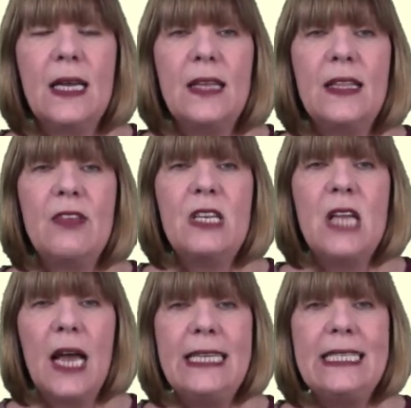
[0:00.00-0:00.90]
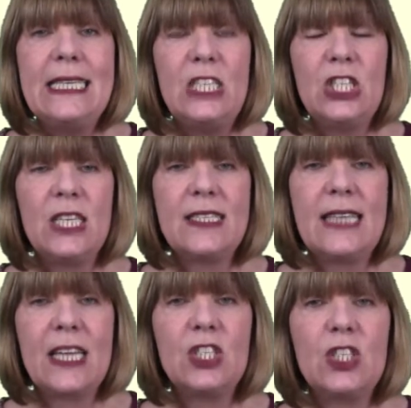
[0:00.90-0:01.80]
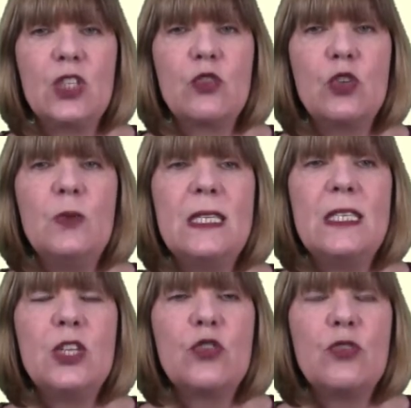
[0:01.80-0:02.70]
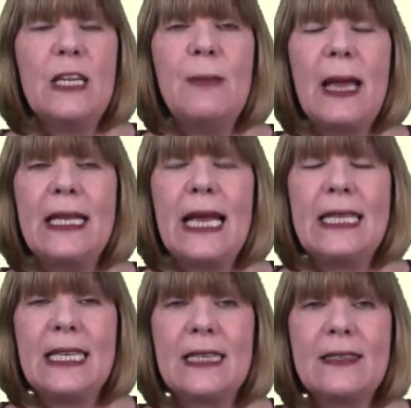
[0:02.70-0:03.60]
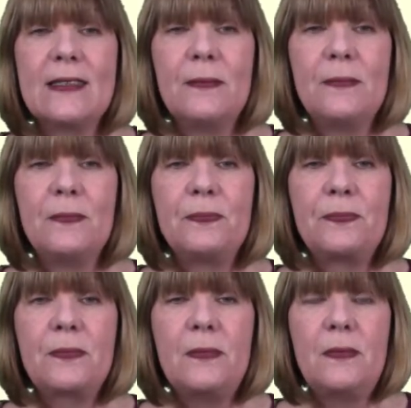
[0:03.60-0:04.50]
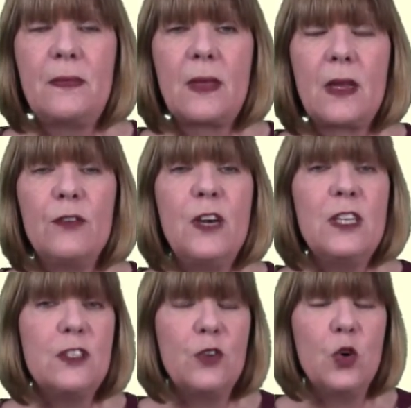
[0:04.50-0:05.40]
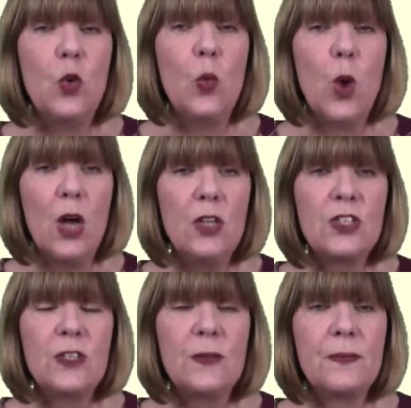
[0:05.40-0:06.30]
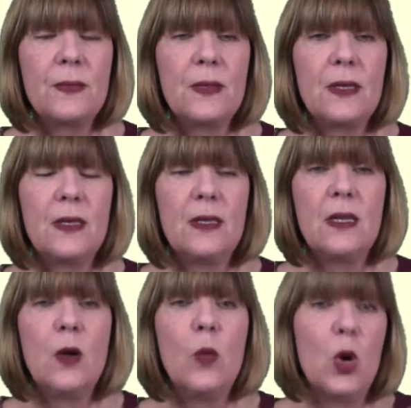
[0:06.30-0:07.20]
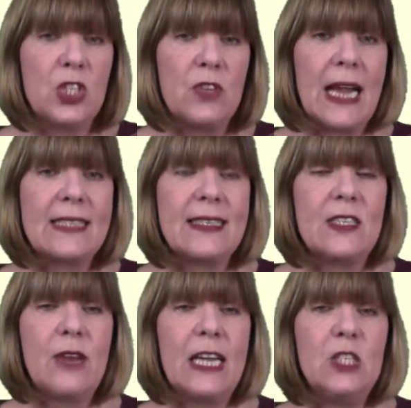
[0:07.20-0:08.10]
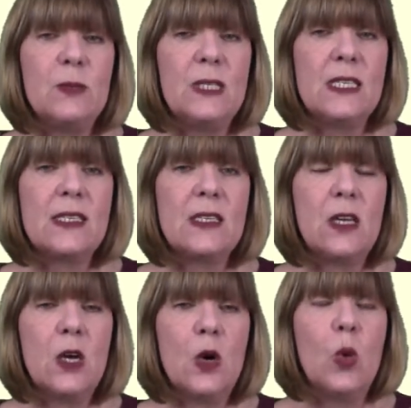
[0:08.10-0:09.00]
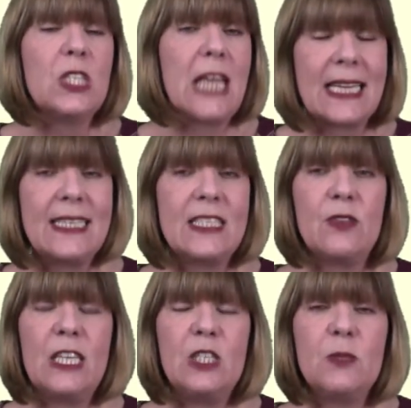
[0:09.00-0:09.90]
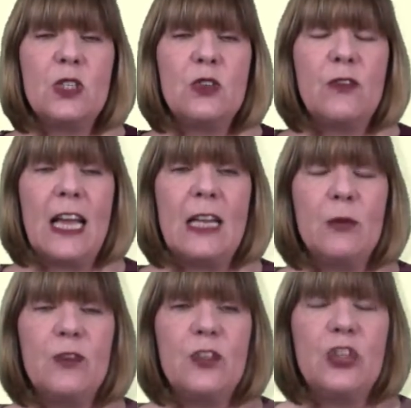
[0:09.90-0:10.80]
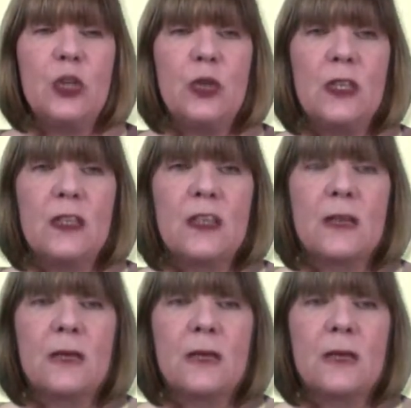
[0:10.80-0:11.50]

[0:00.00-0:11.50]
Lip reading: There are 9 teaching sections grouped into 3 main headings. First of all, what are access arrangements? What access arrangements are available for students?